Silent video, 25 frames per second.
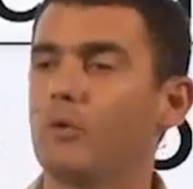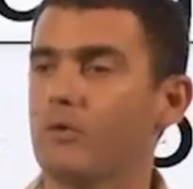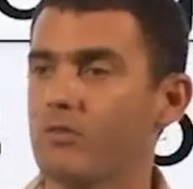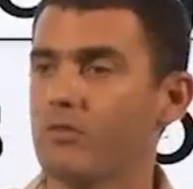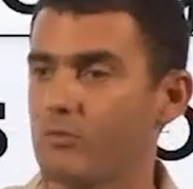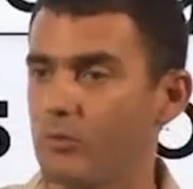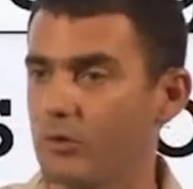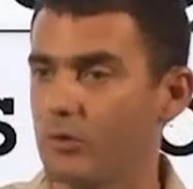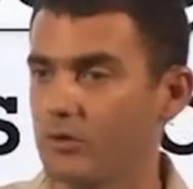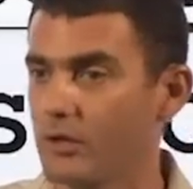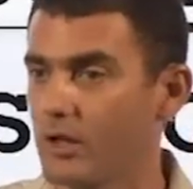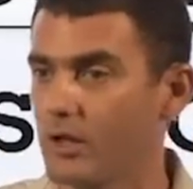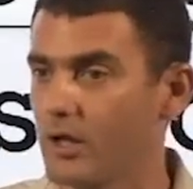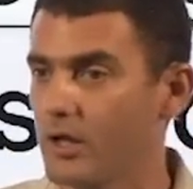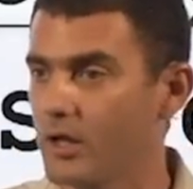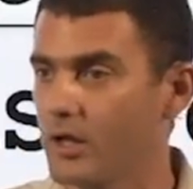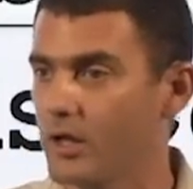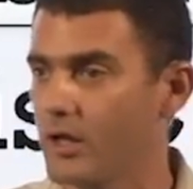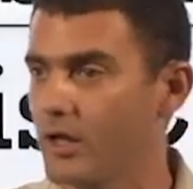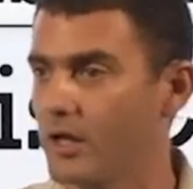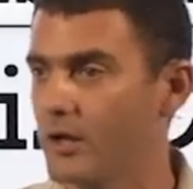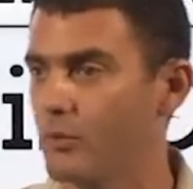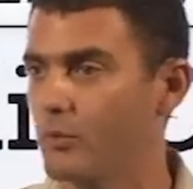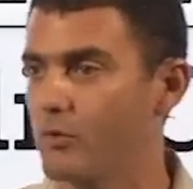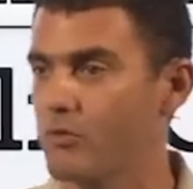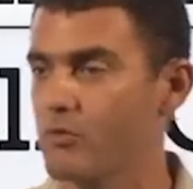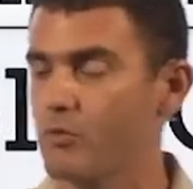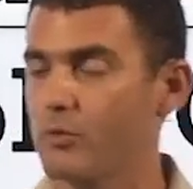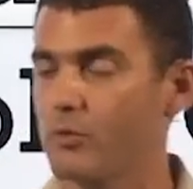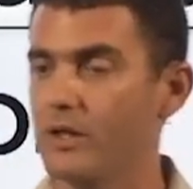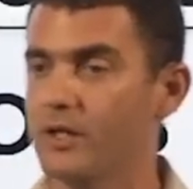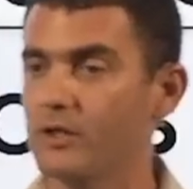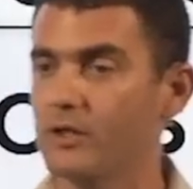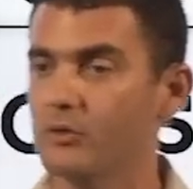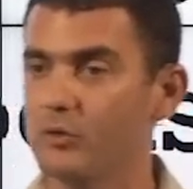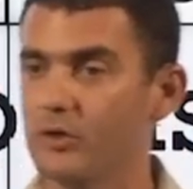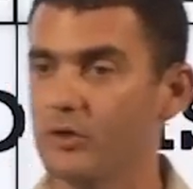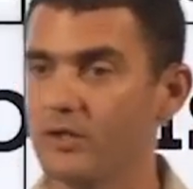was
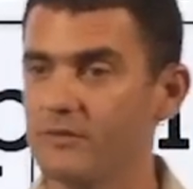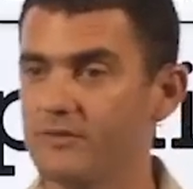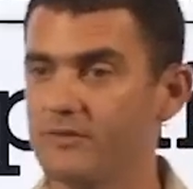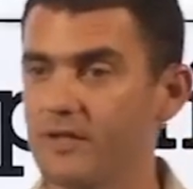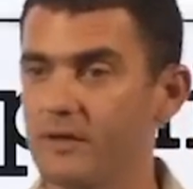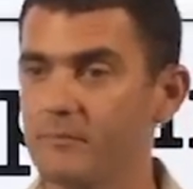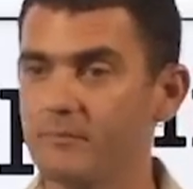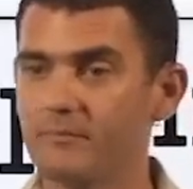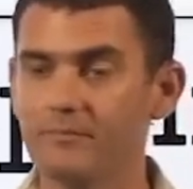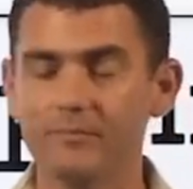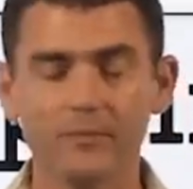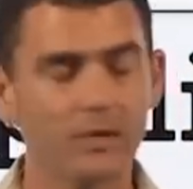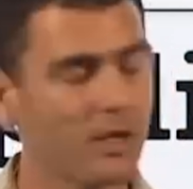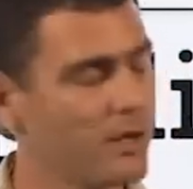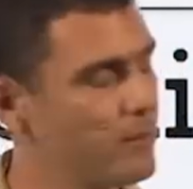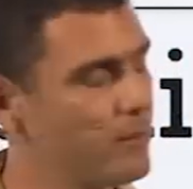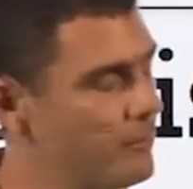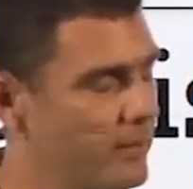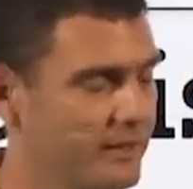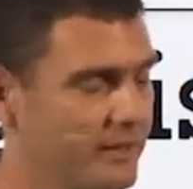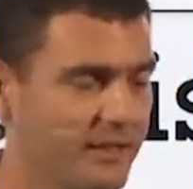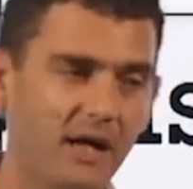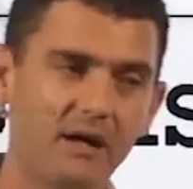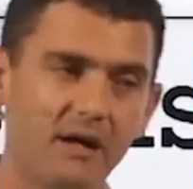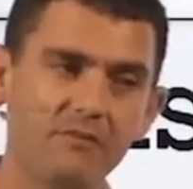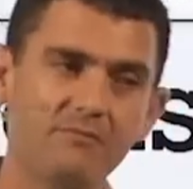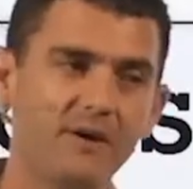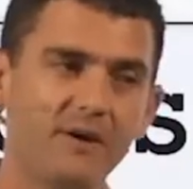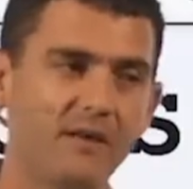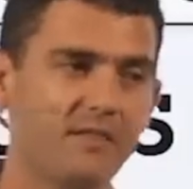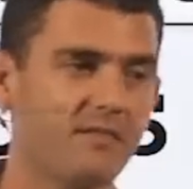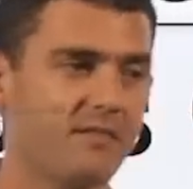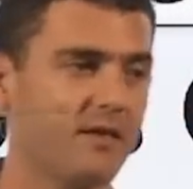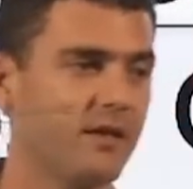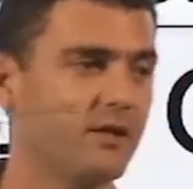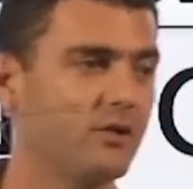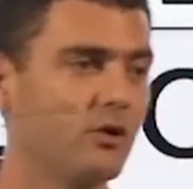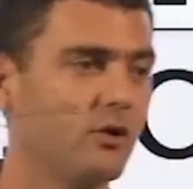willing to give them. But
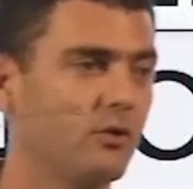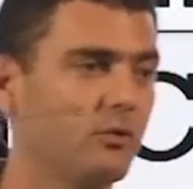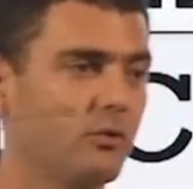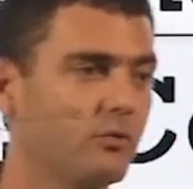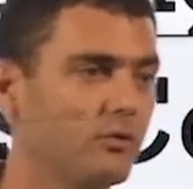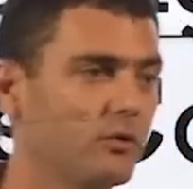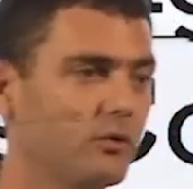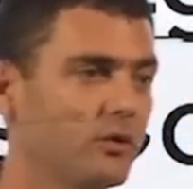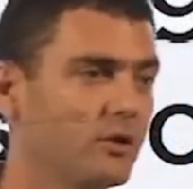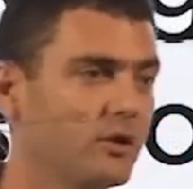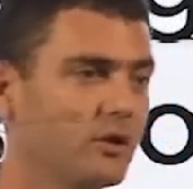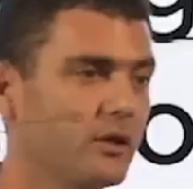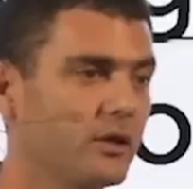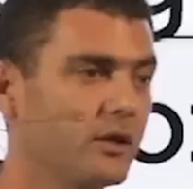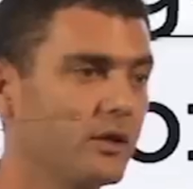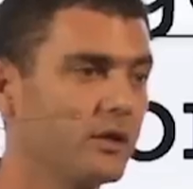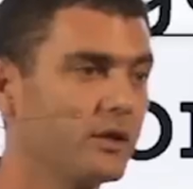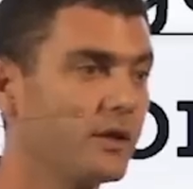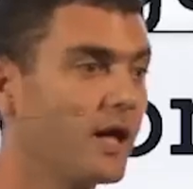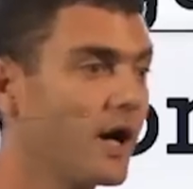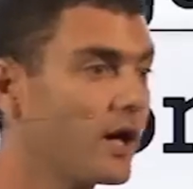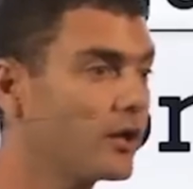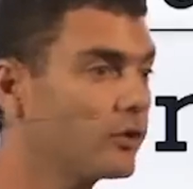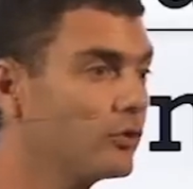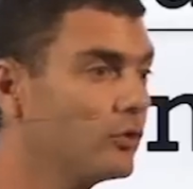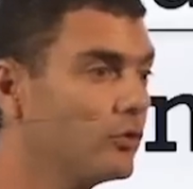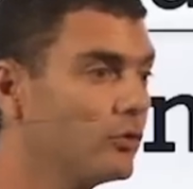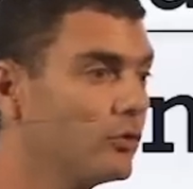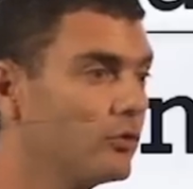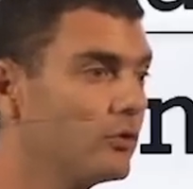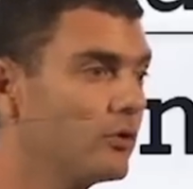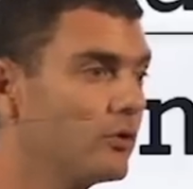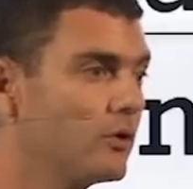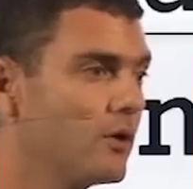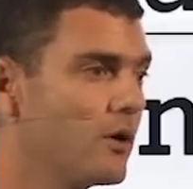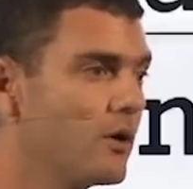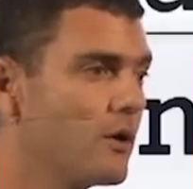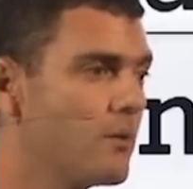Arafat said no. Nachnu
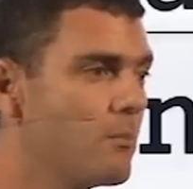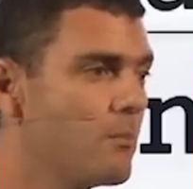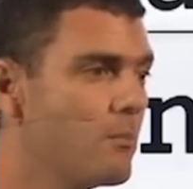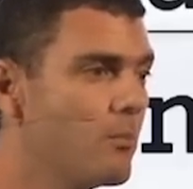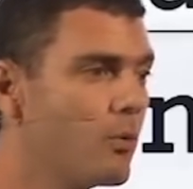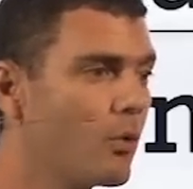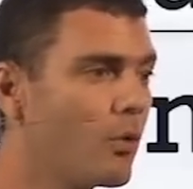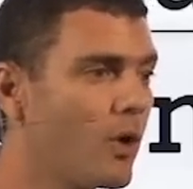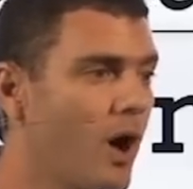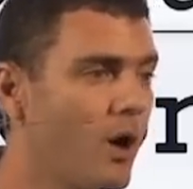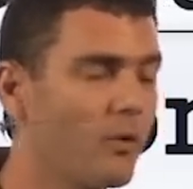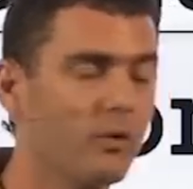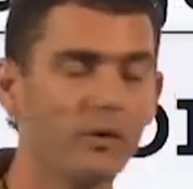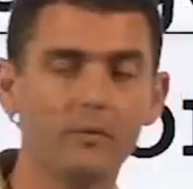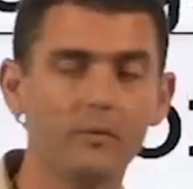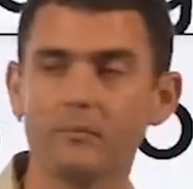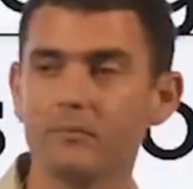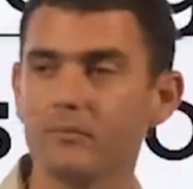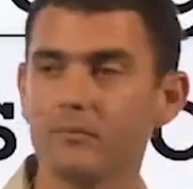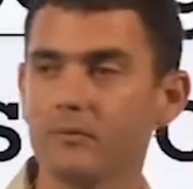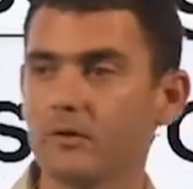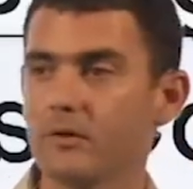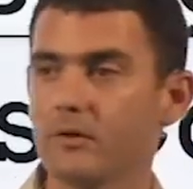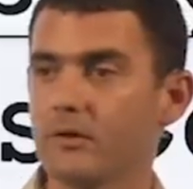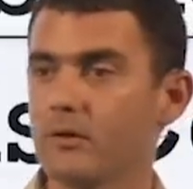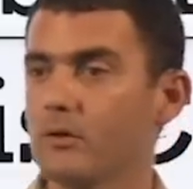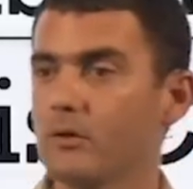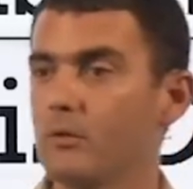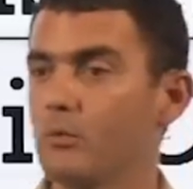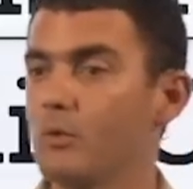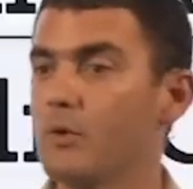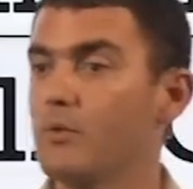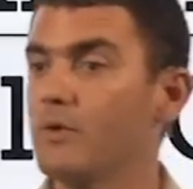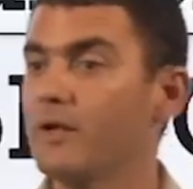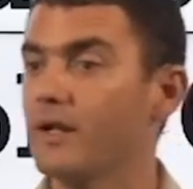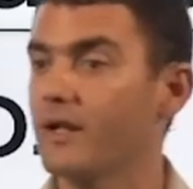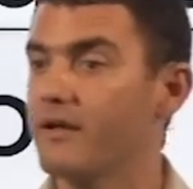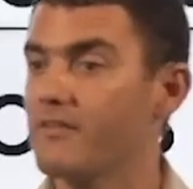mukawem.
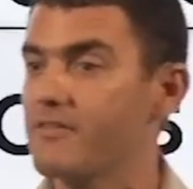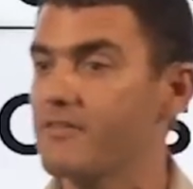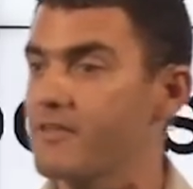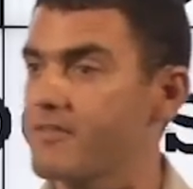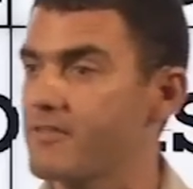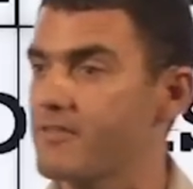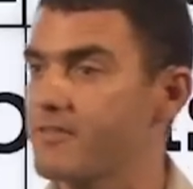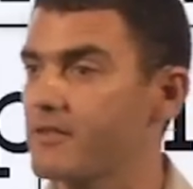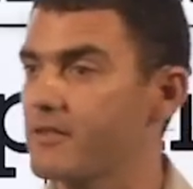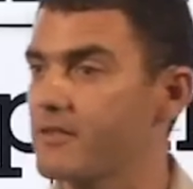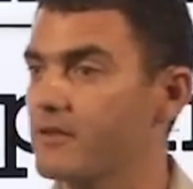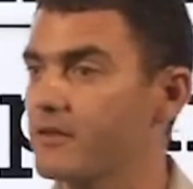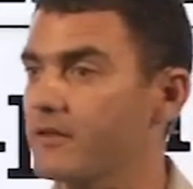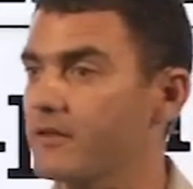We will resist.